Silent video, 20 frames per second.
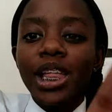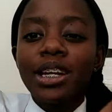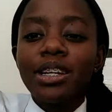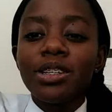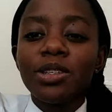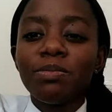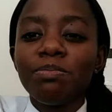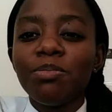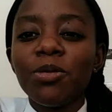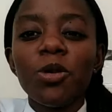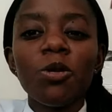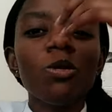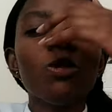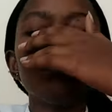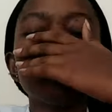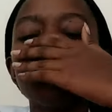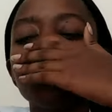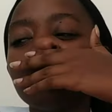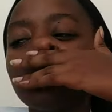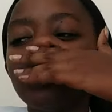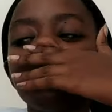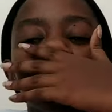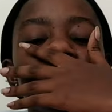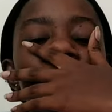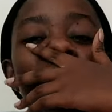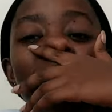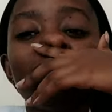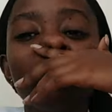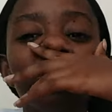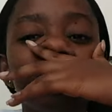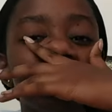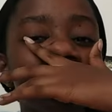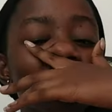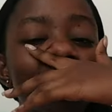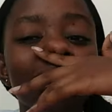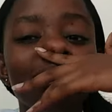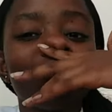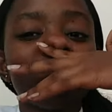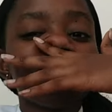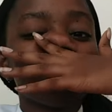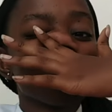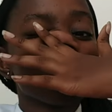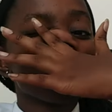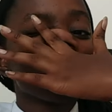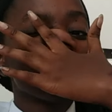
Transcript: Is who chooses beef over chicken?